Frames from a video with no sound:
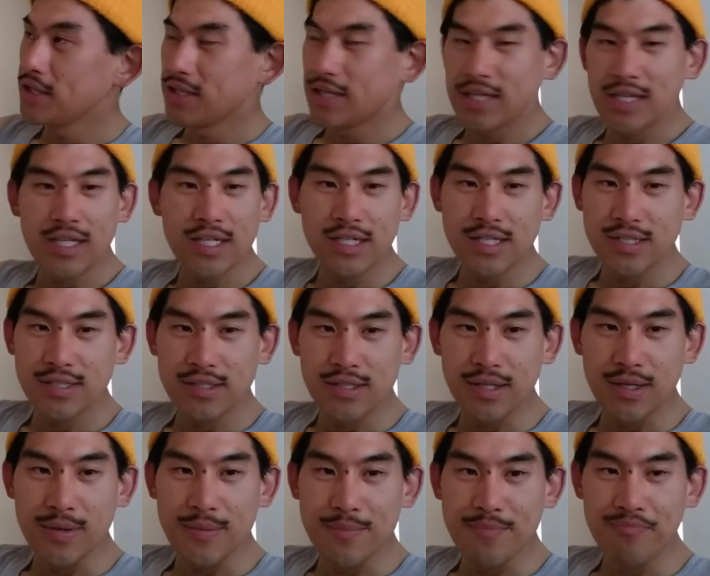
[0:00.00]
and
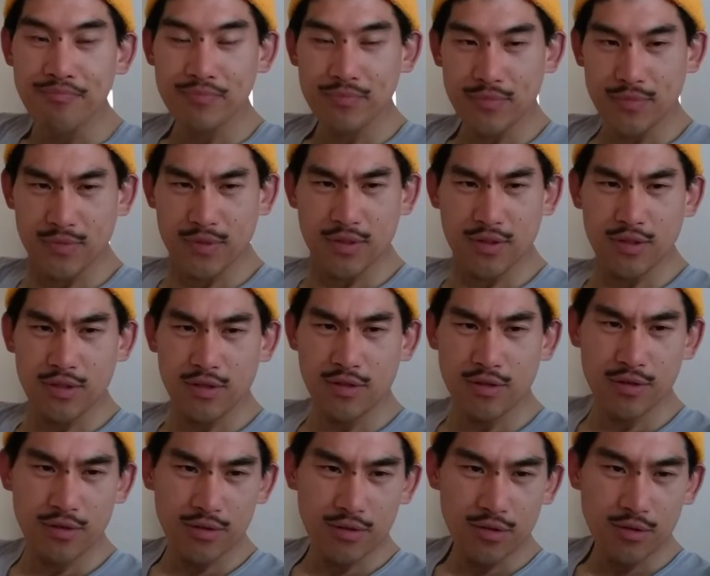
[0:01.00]
um,
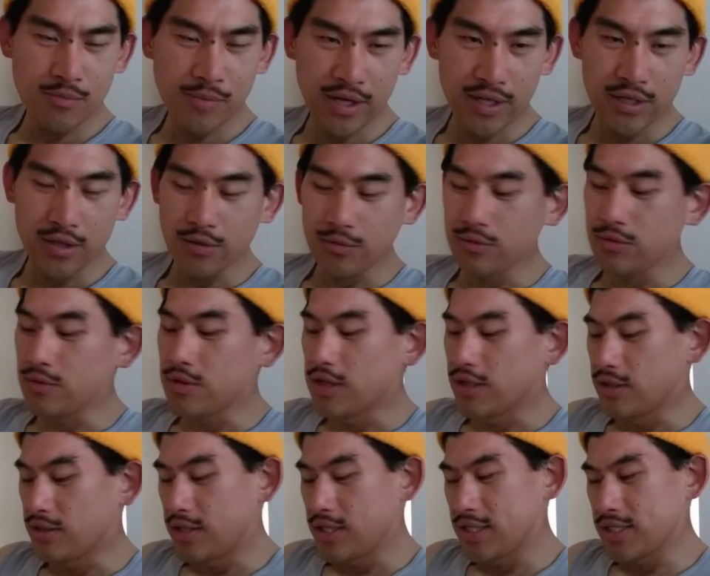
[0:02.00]
you might know
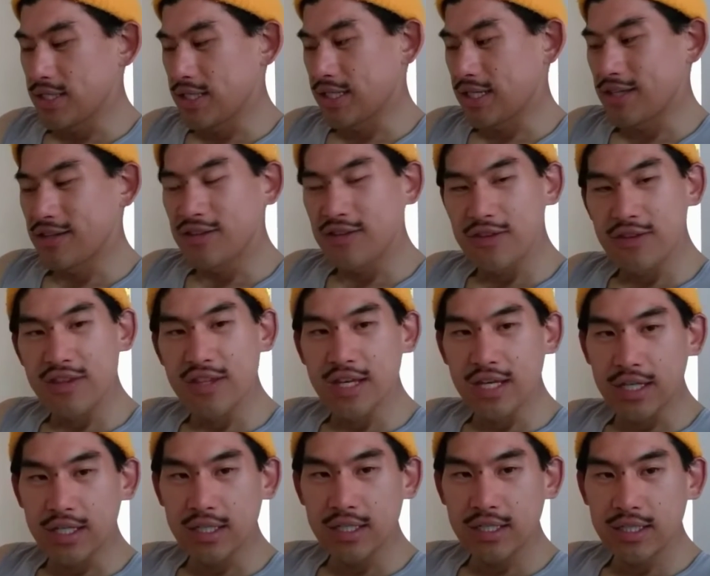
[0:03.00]
udon as like a
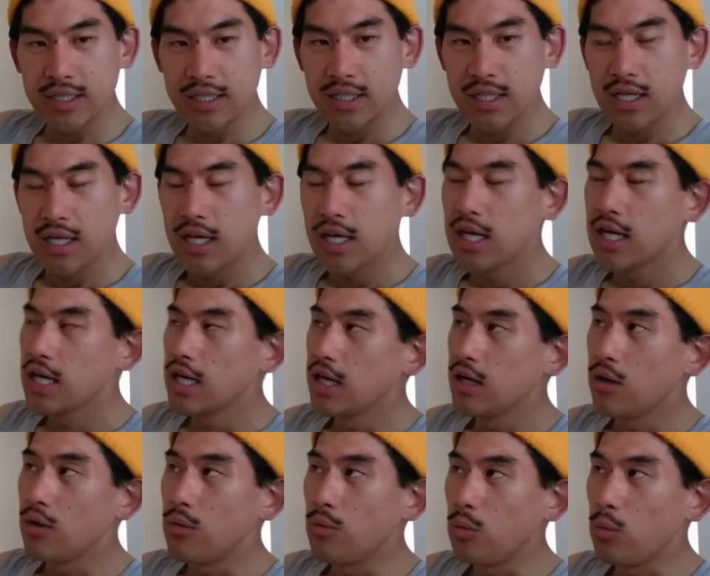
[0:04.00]
thick
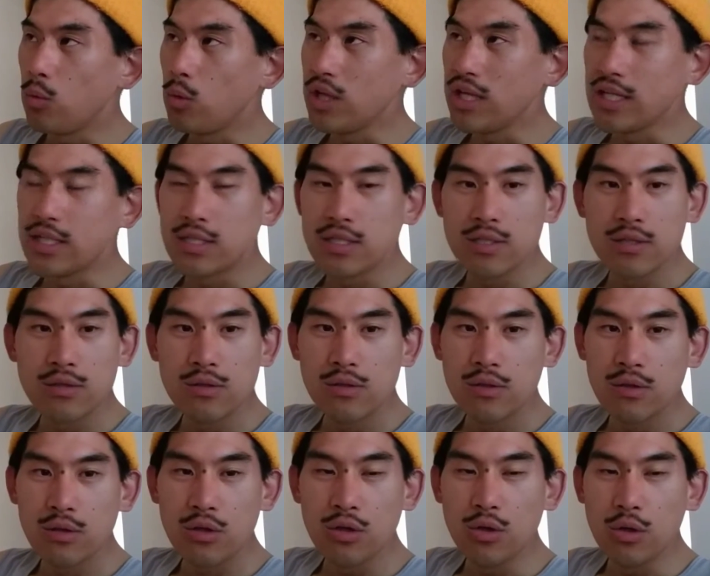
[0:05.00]
wheat
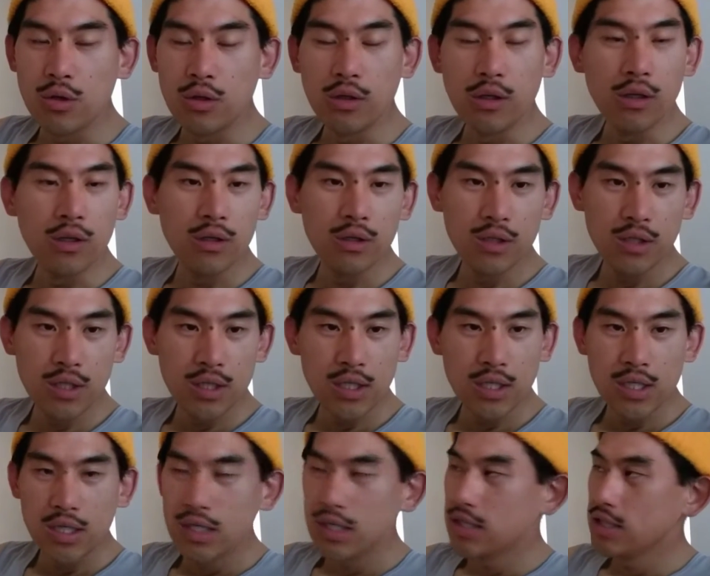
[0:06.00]
noodle.
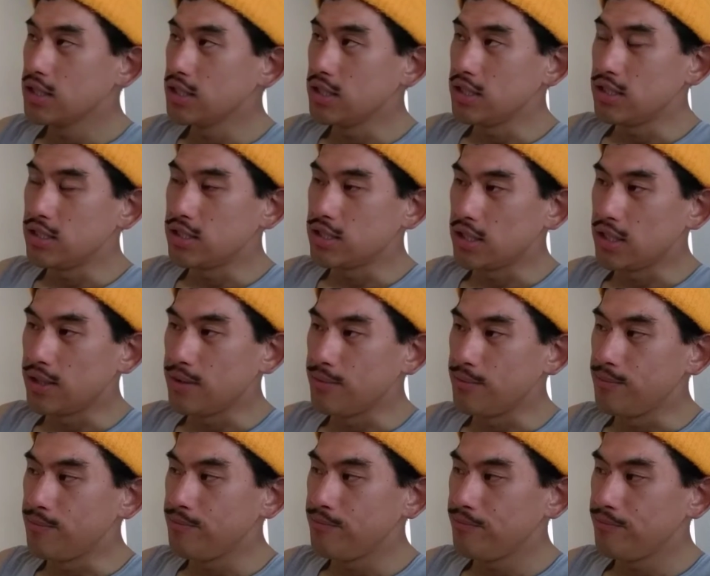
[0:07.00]
It's um,